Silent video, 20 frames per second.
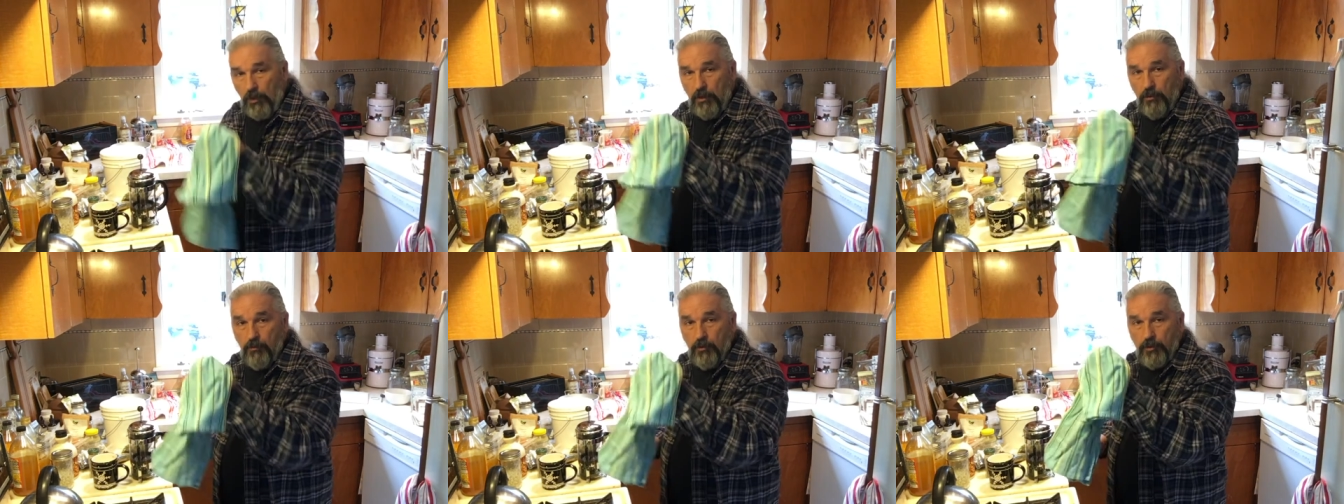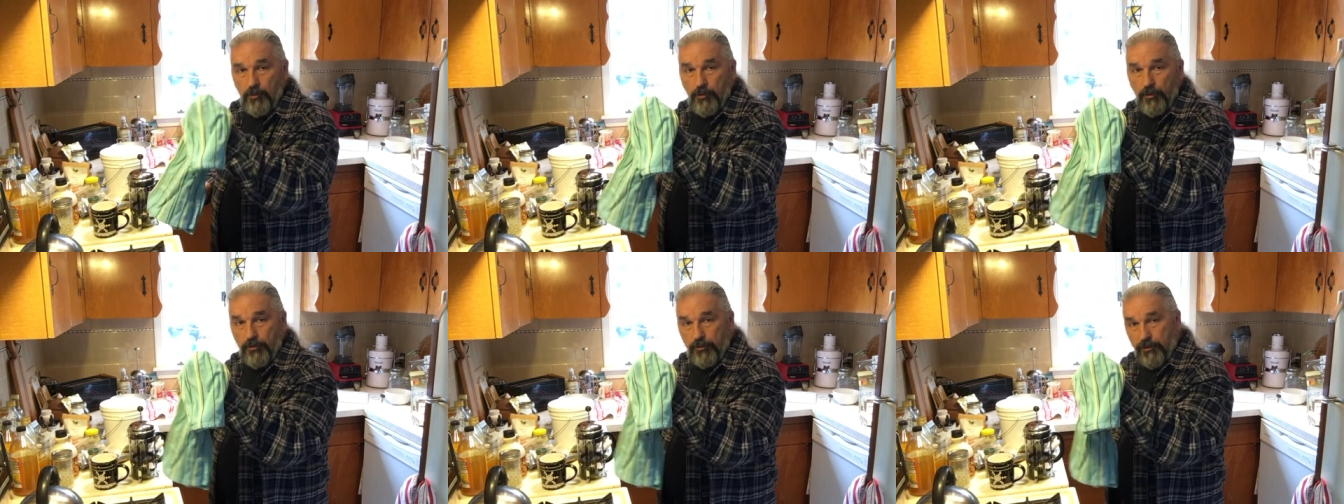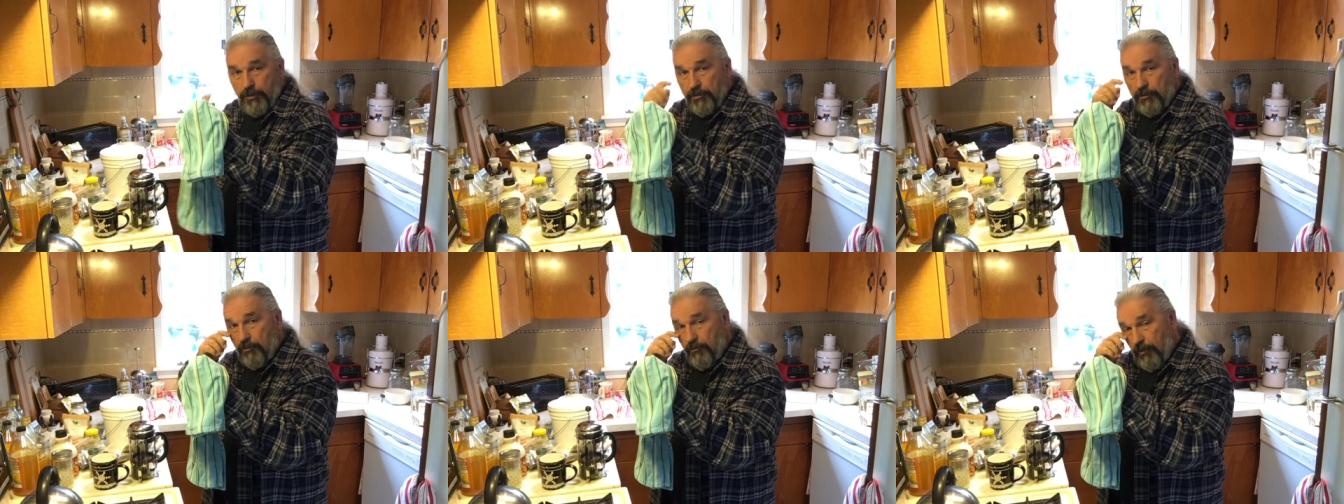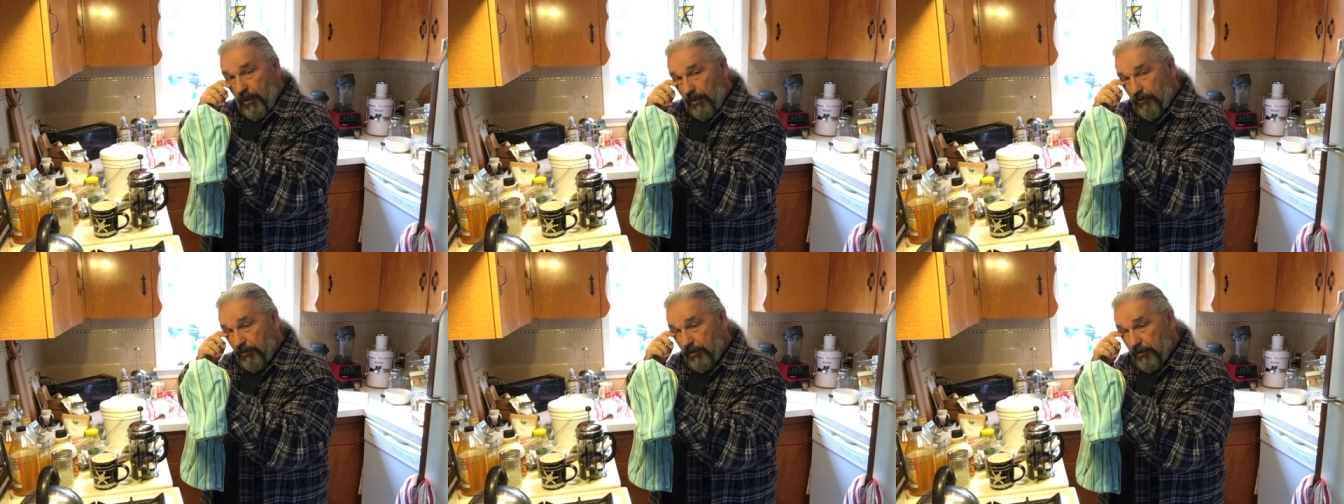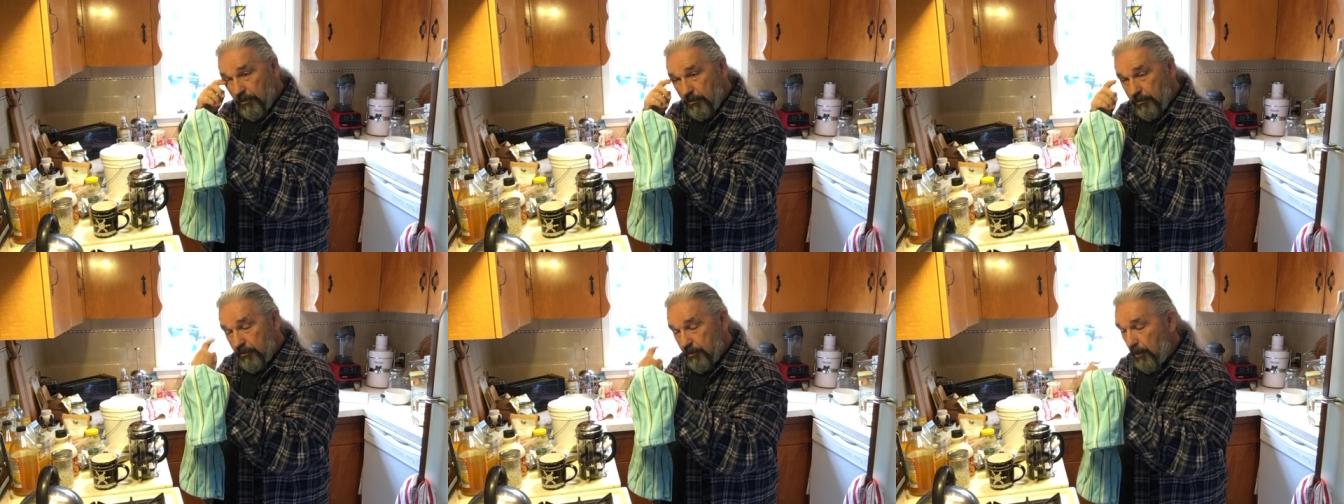and we put this around
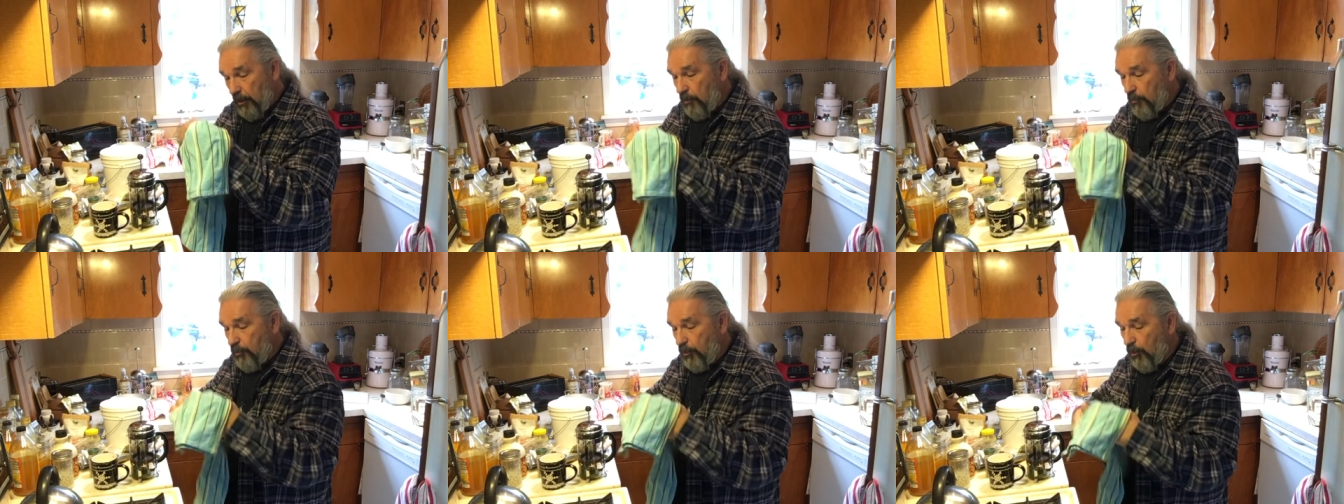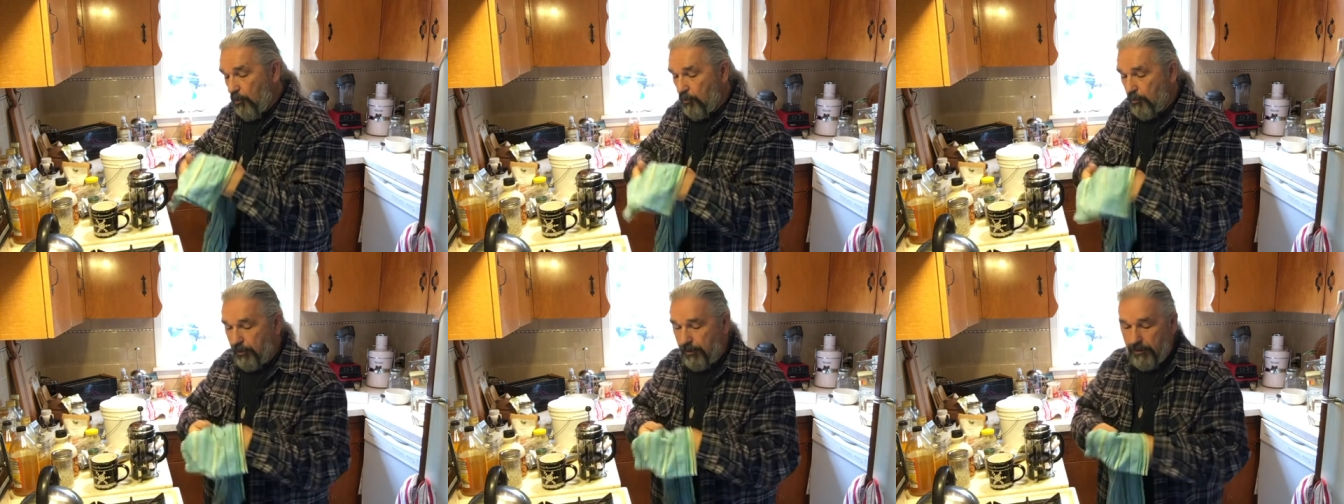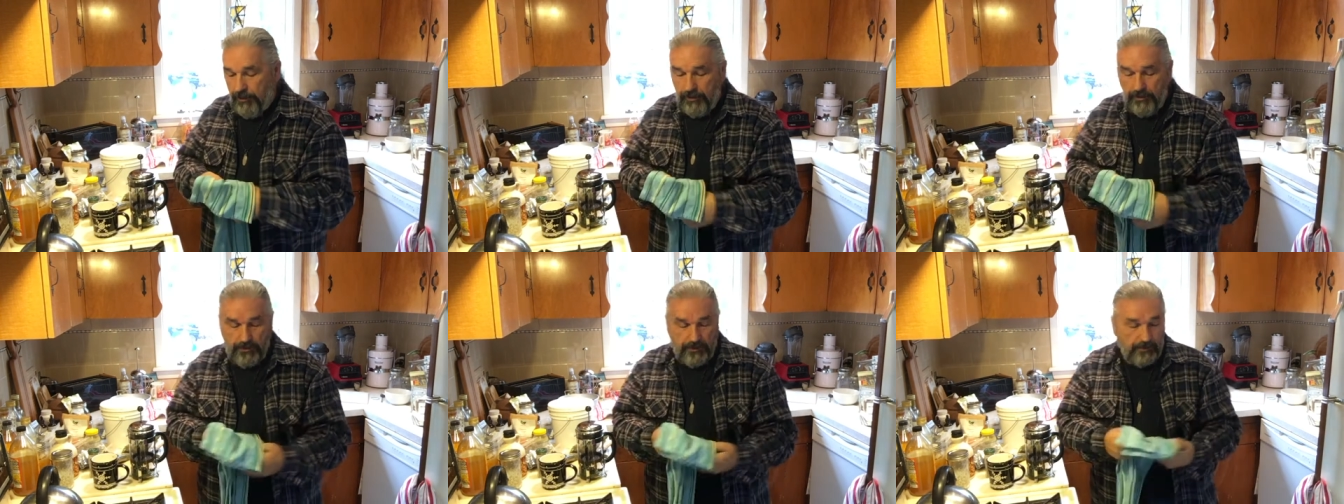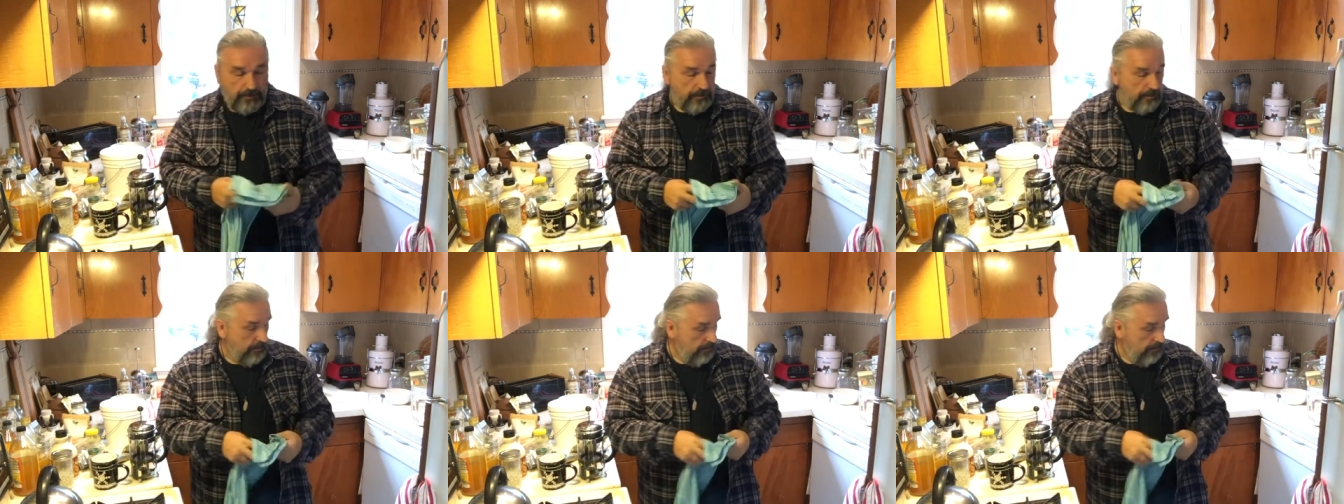it to help hold heat in.